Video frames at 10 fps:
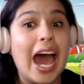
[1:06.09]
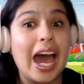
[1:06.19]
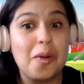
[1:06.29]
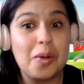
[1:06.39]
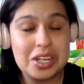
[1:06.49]

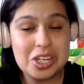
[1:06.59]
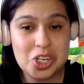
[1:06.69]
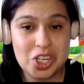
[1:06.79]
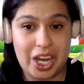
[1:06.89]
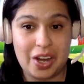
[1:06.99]
I want to
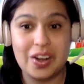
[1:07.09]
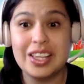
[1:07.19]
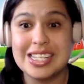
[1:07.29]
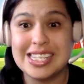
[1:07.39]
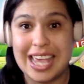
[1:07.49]
share
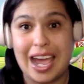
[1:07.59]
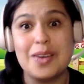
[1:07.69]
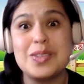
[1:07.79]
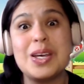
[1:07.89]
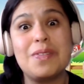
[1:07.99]
the
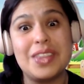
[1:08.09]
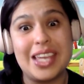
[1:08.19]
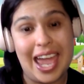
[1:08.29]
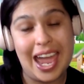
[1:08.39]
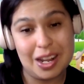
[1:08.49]
sounds of
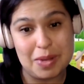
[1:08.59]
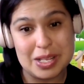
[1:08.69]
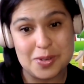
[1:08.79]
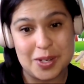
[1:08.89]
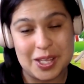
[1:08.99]
the
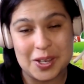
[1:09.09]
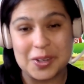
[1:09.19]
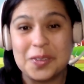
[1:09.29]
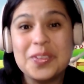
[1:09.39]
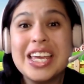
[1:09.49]
animals with you.